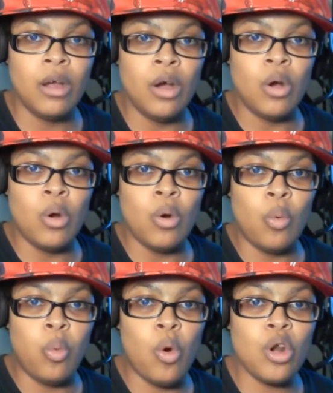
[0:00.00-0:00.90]
what
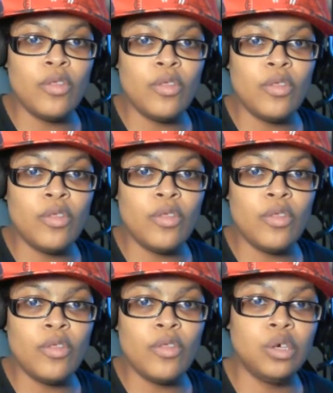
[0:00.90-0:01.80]
are they willing to
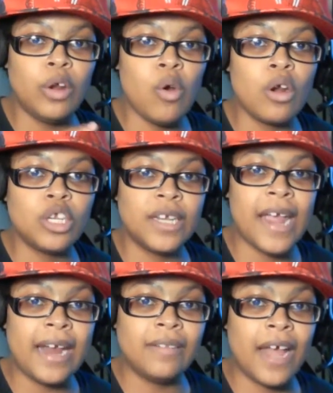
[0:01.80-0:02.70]
do in order to gain
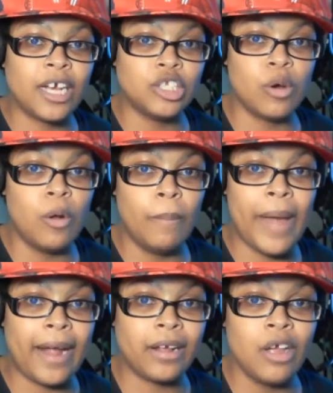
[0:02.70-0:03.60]
that control back?
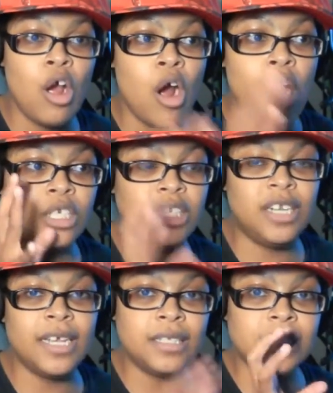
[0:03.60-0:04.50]
Did
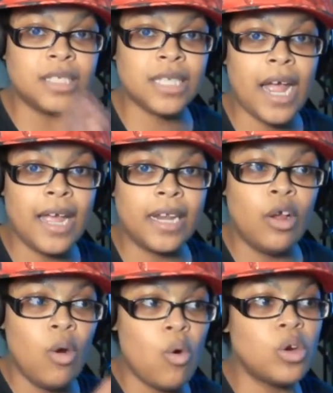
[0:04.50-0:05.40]
society
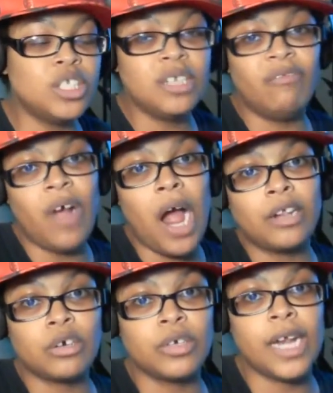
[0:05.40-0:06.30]
or did Vought
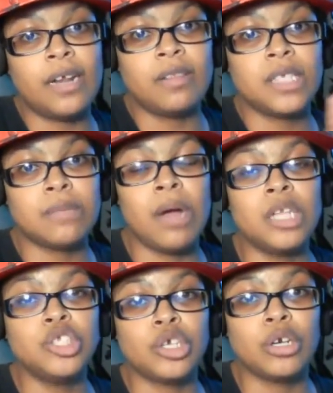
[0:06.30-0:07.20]
create this
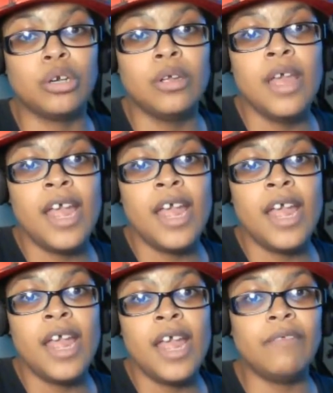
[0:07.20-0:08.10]
monster? He
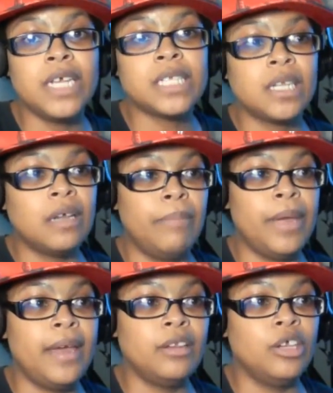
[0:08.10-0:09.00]
could have easily
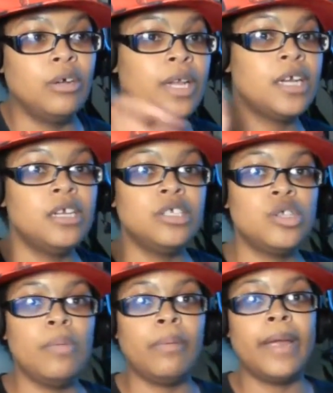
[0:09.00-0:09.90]
been, like a
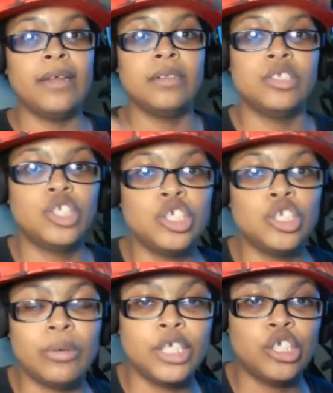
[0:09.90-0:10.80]
Superman
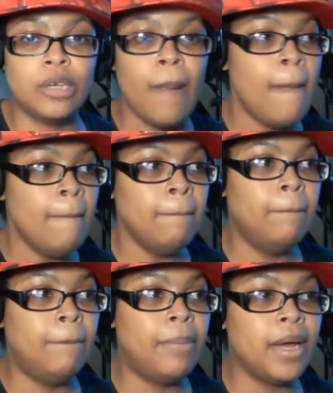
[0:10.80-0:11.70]
situation,
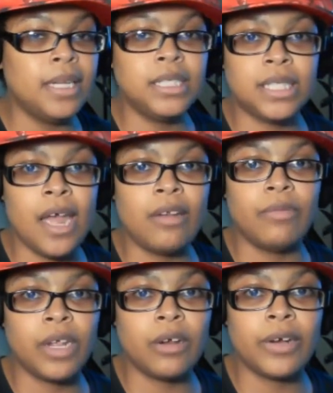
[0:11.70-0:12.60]
but instead
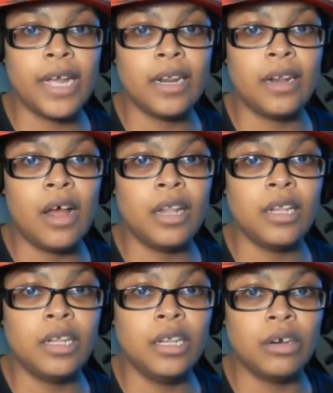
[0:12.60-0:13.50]
we created a
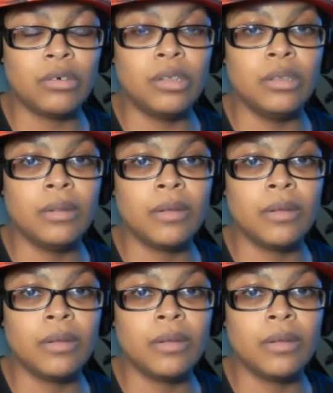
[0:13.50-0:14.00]
literal